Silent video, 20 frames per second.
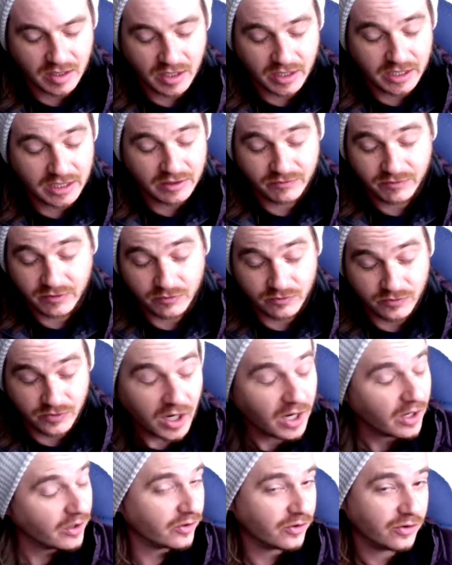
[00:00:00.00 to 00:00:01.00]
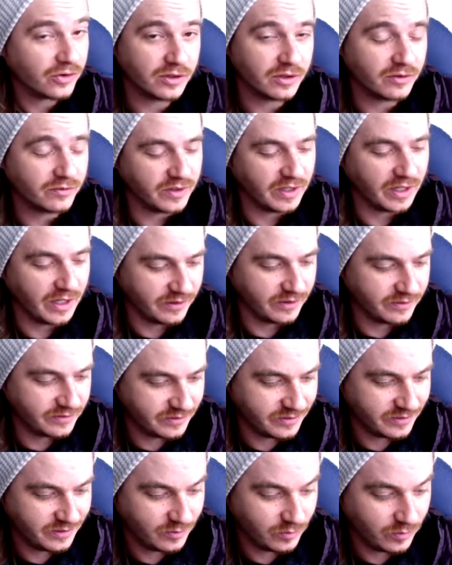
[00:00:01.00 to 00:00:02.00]
if you've not heard of yet,
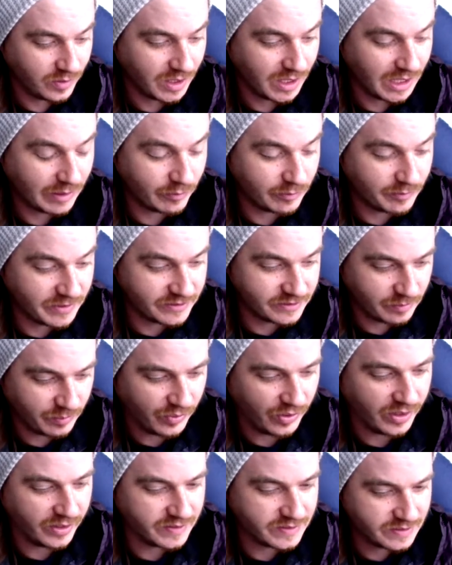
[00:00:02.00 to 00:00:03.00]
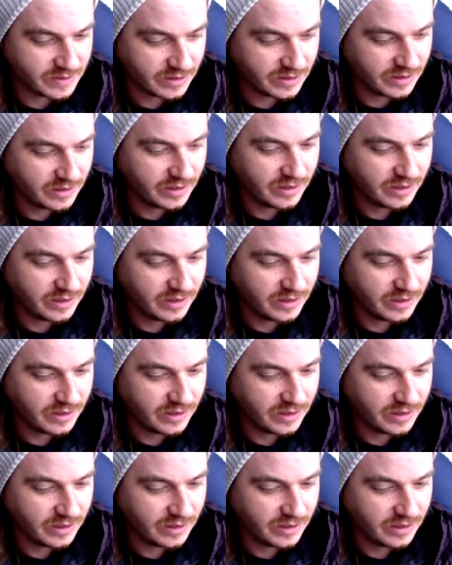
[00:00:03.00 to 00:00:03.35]
I would be surprised.